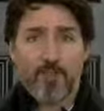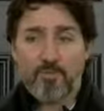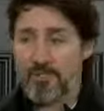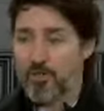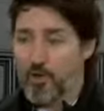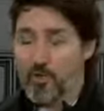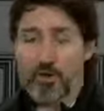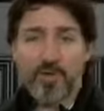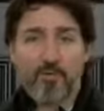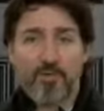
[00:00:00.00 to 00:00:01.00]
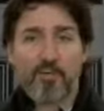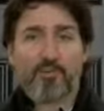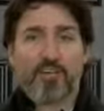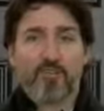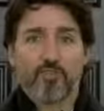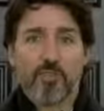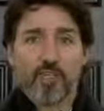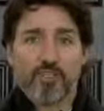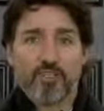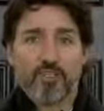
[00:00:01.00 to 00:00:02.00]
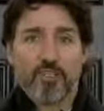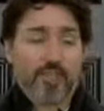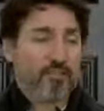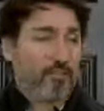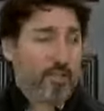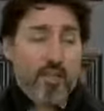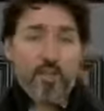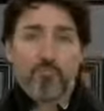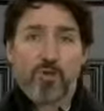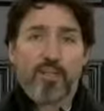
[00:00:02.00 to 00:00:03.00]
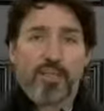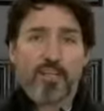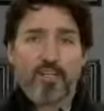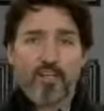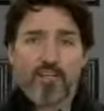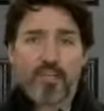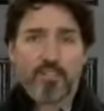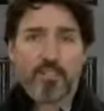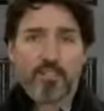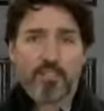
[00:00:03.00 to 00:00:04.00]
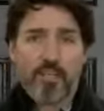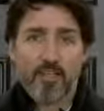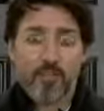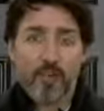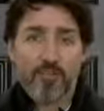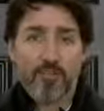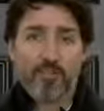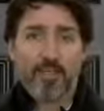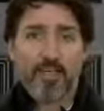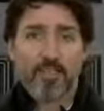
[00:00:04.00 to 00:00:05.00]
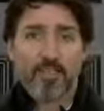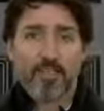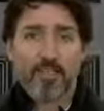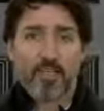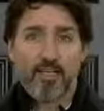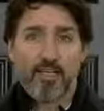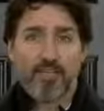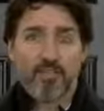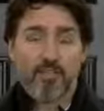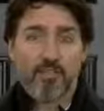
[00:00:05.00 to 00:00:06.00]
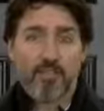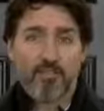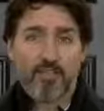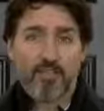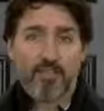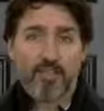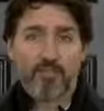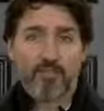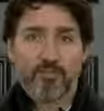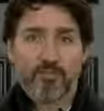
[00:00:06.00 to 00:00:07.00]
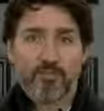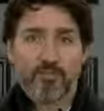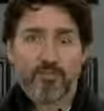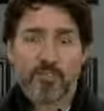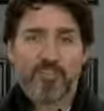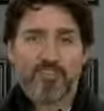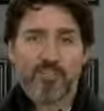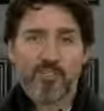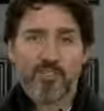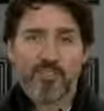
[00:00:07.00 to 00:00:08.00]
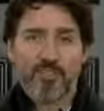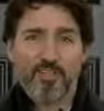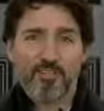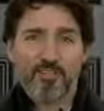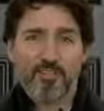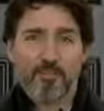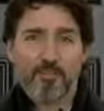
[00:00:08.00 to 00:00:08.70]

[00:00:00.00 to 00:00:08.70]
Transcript: It means working with our transformation sector and bringing in investments like the Oakville plant that's going to be zero electric vehicle, uh, zero emission vehicles.